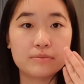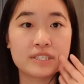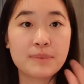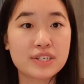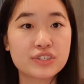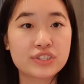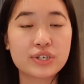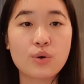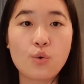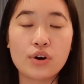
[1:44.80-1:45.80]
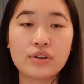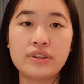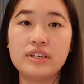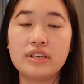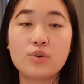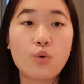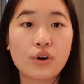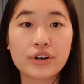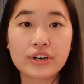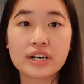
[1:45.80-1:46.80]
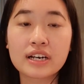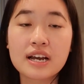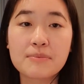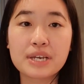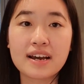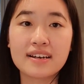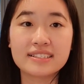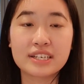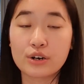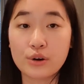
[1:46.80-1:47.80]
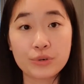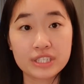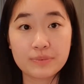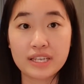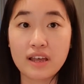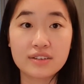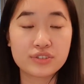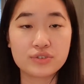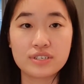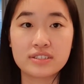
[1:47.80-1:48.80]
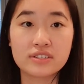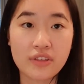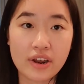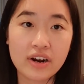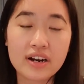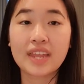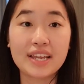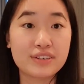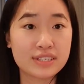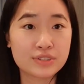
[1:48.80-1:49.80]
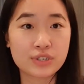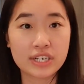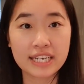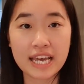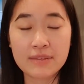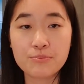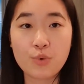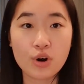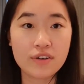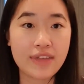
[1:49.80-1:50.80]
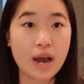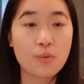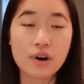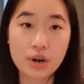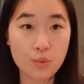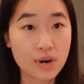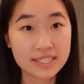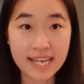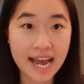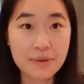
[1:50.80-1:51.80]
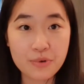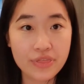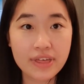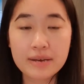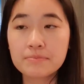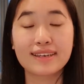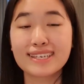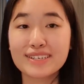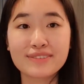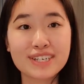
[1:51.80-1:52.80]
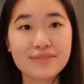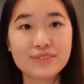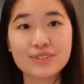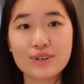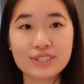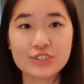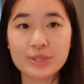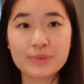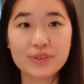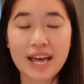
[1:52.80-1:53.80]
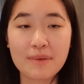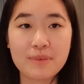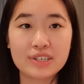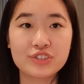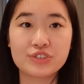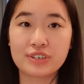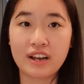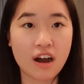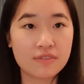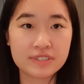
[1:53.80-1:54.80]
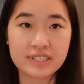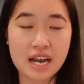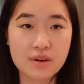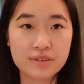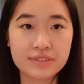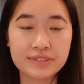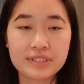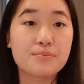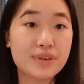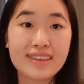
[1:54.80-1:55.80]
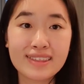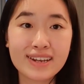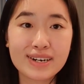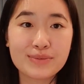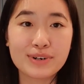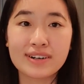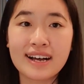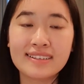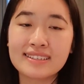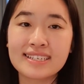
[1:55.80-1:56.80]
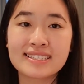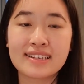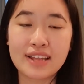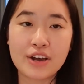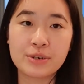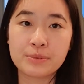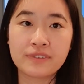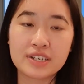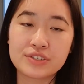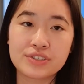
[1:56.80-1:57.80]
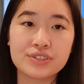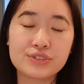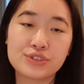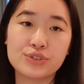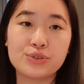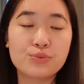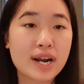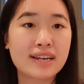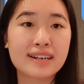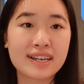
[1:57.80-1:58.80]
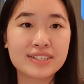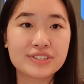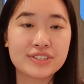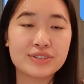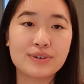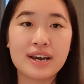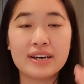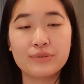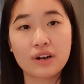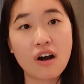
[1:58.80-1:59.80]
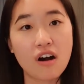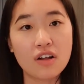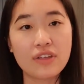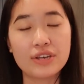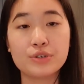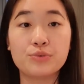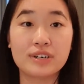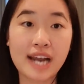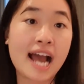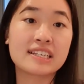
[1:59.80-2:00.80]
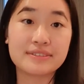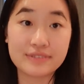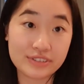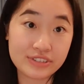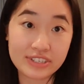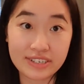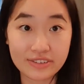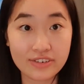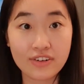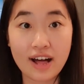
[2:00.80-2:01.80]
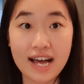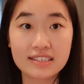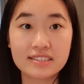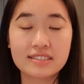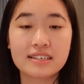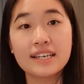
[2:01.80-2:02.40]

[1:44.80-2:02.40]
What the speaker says: semester or the quarter, because there are going to be less students there and you can sort of get more of that one-on-one time with them. Even if you don't contribute that much during office hours, being there will at least allow your professors to recognize you and recall that you were an active learner in their class.